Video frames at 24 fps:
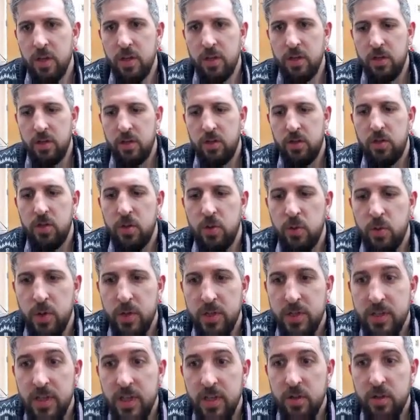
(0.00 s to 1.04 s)
do a
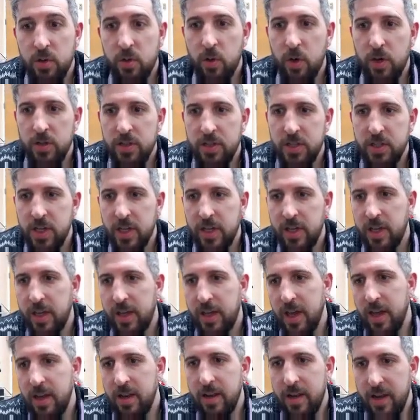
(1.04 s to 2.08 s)
signal quality check
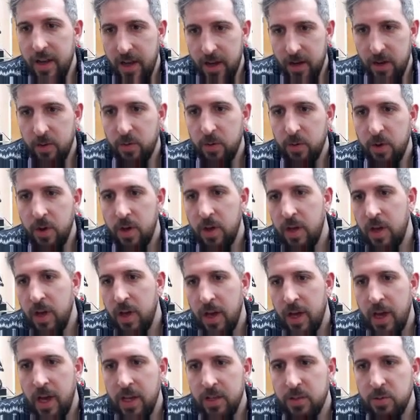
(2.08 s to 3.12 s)
again. Now,
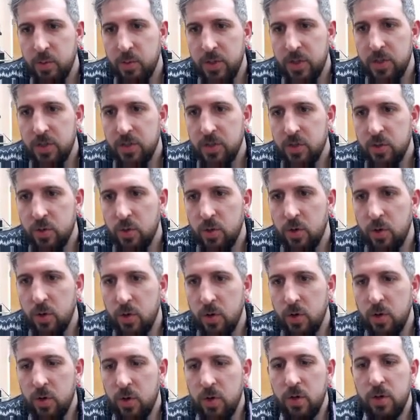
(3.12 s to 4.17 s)
as we
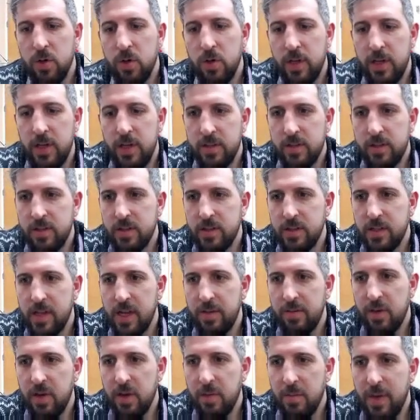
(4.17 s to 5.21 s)
saw, it's the
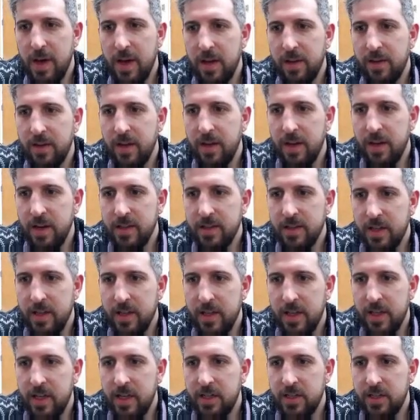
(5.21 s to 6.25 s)
same command, and I said
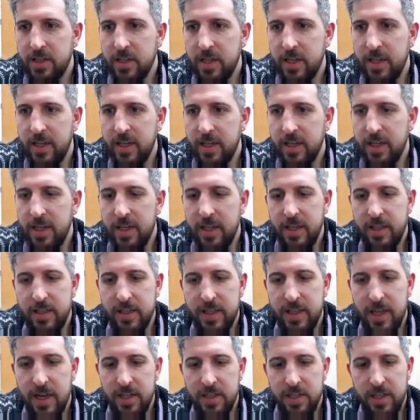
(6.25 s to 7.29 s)
ed,
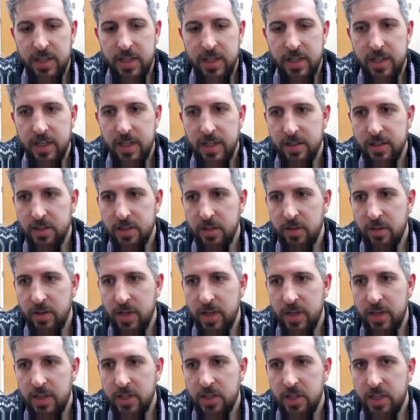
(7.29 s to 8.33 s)
so
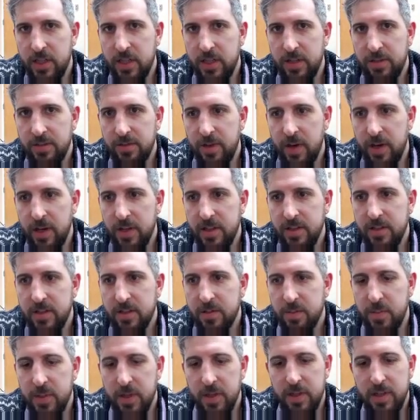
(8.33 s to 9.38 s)
EEG device,
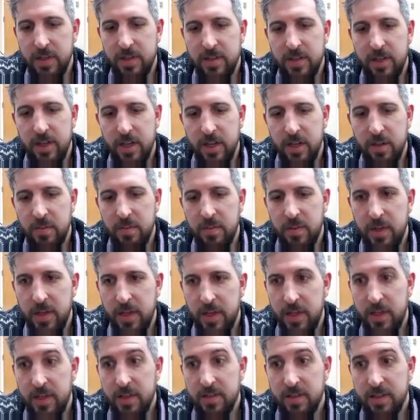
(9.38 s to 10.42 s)
but this time
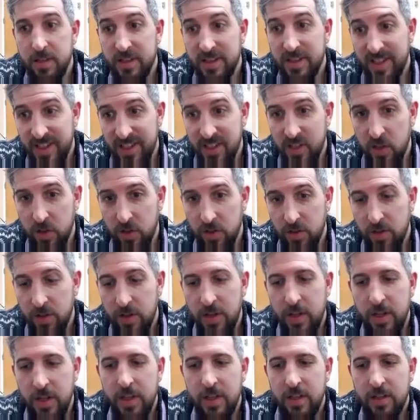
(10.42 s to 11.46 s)
it's the Cyton.
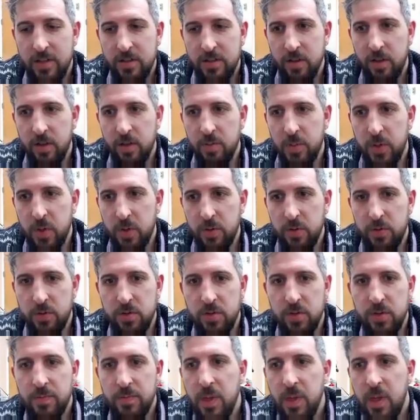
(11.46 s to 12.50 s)
It's not the
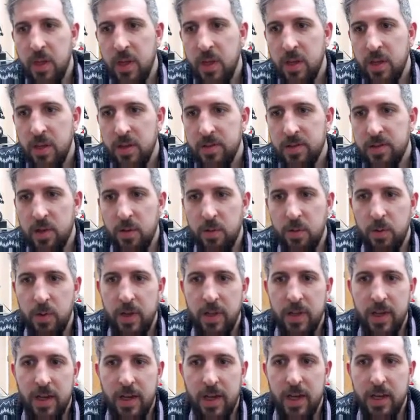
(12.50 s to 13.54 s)
Muse. So in
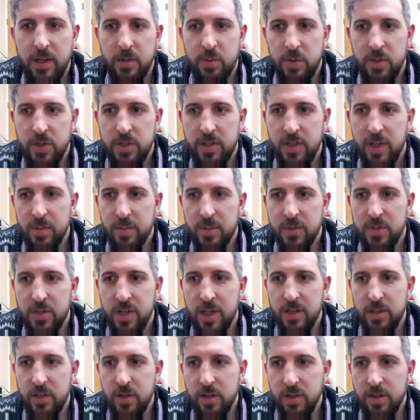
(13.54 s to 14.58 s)
that case, we just type
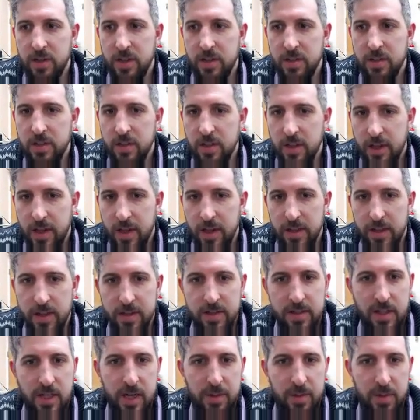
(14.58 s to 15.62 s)
Cyton. That's that's
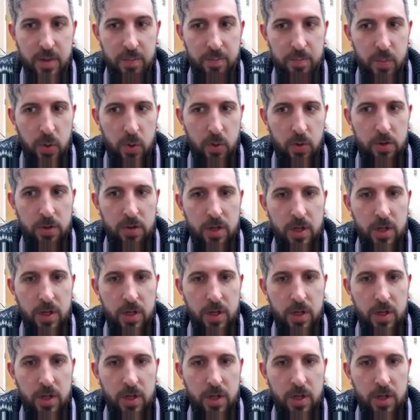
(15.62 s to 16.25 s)
the name of the board,